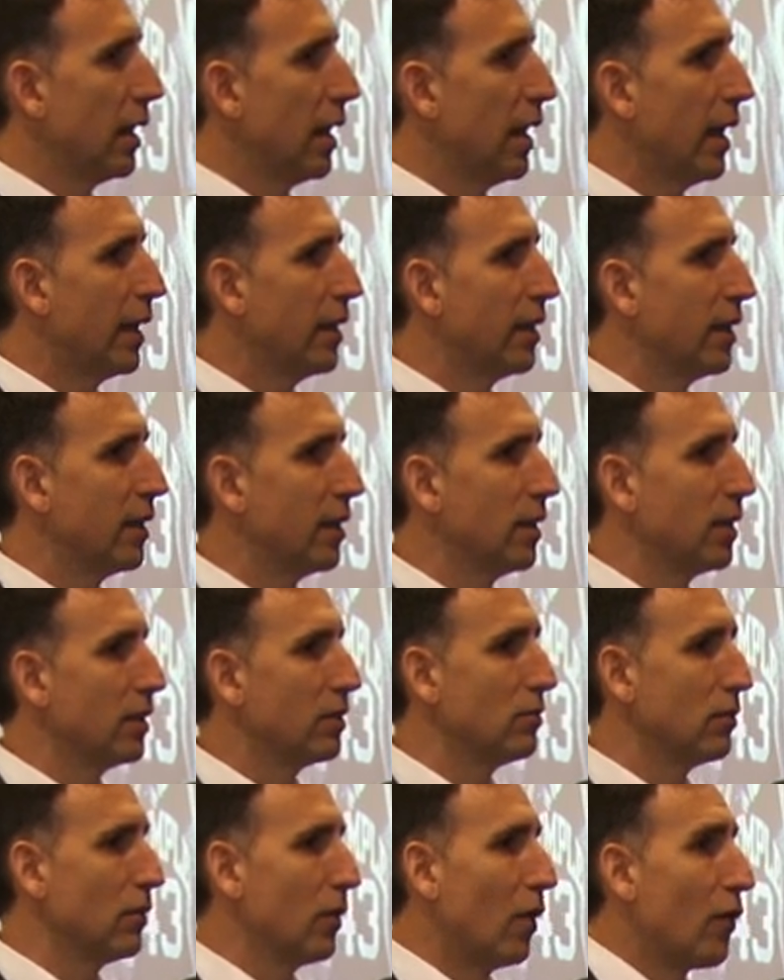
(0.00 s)
and
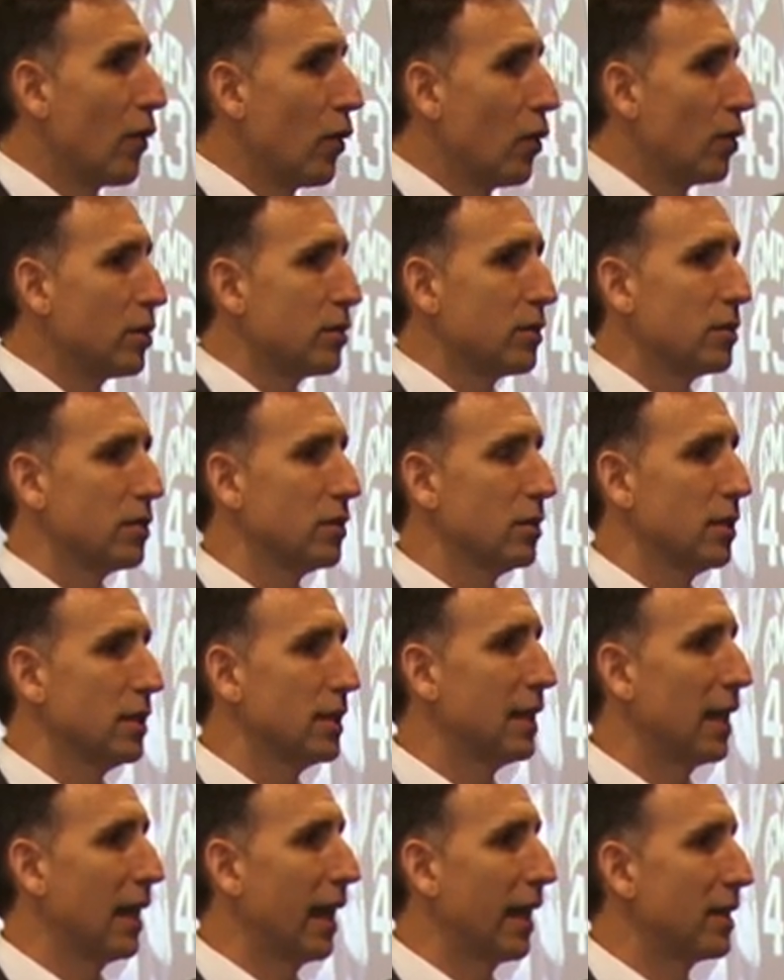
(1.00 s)
of course it's
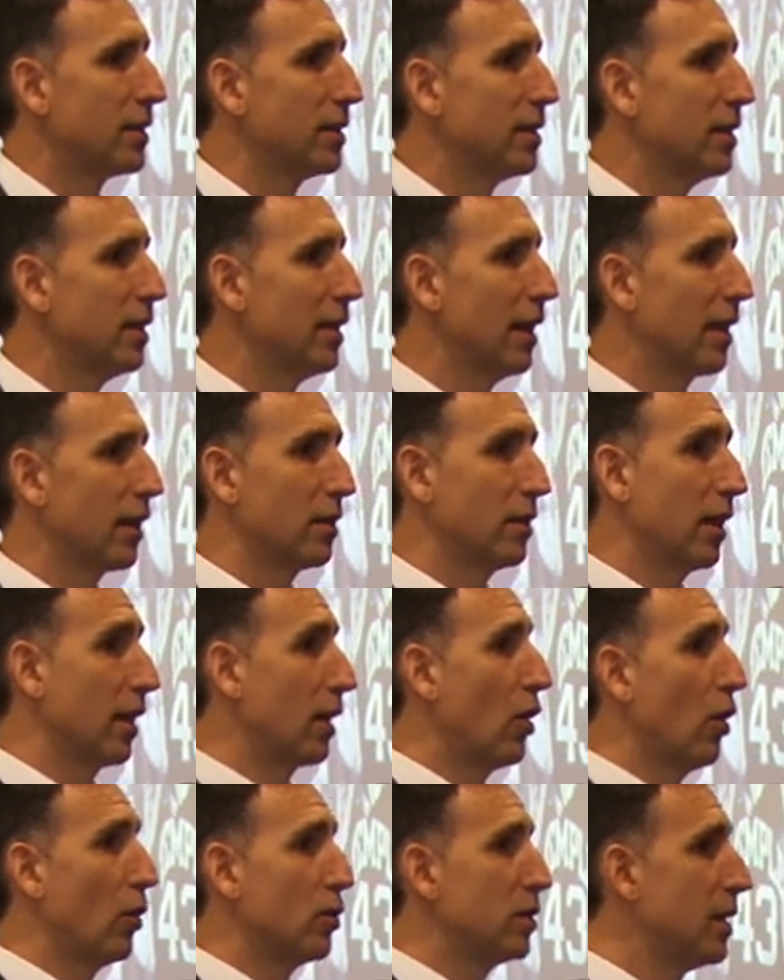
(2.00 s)
the legacy that
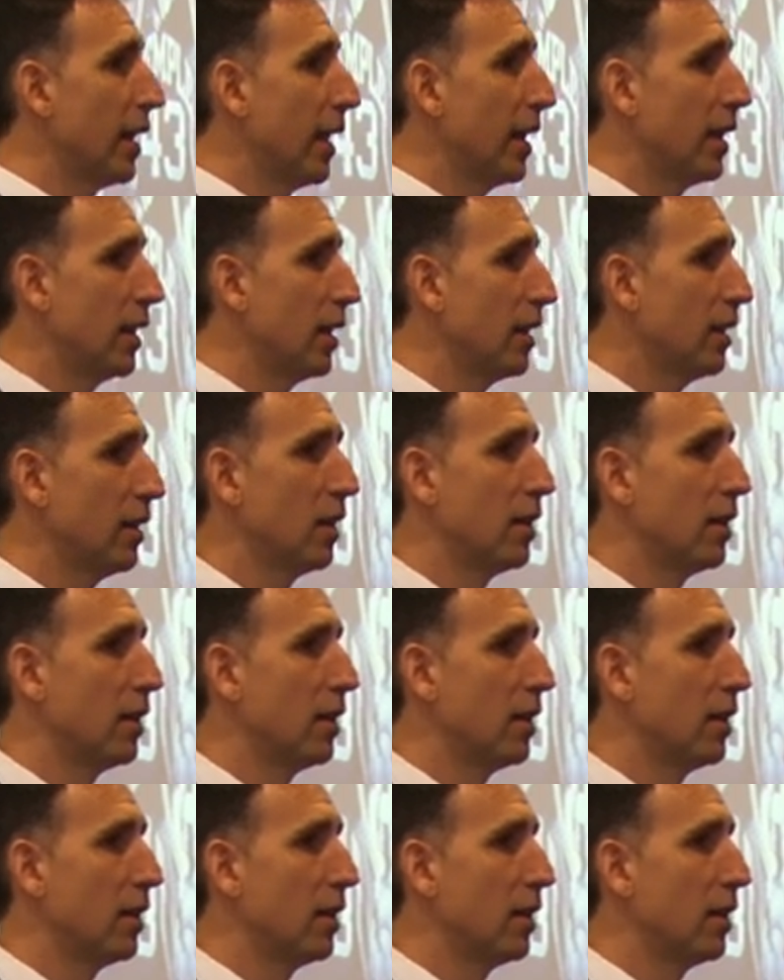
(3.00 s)
the Coach Cheney,